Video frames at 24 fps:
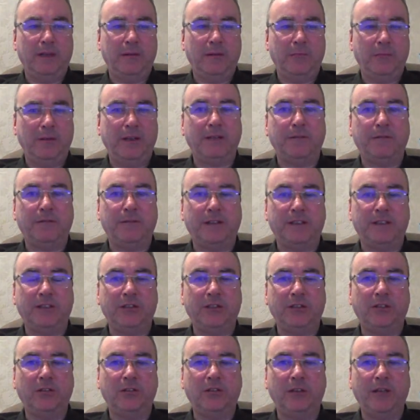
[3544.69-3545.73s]
We had the
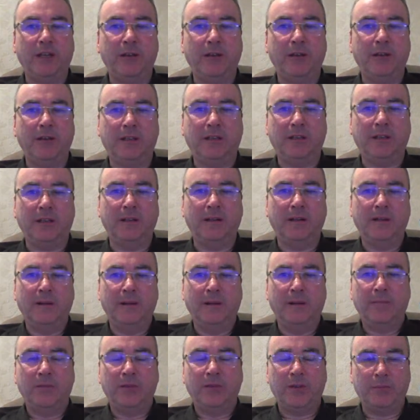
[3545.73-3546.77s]
fishing on there with the...
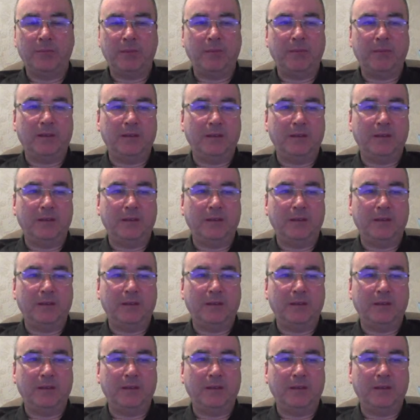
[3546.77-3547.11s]
Do you